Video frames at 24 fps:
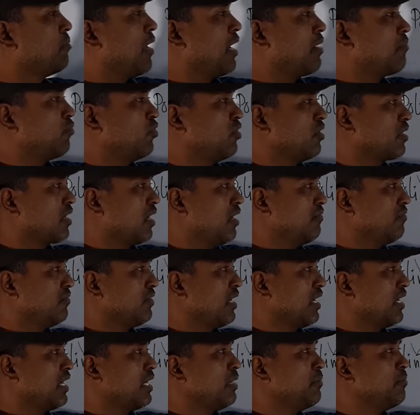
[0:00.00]
verb will come
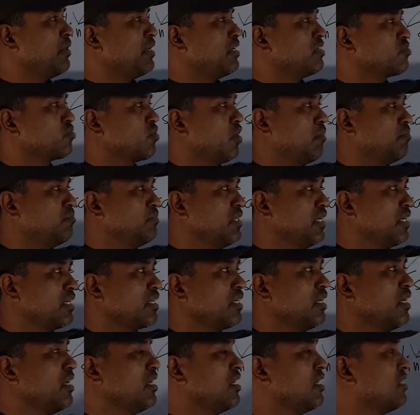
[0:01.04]
here. If it is
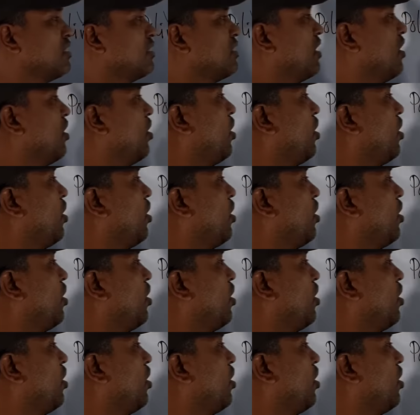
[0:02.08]
object, the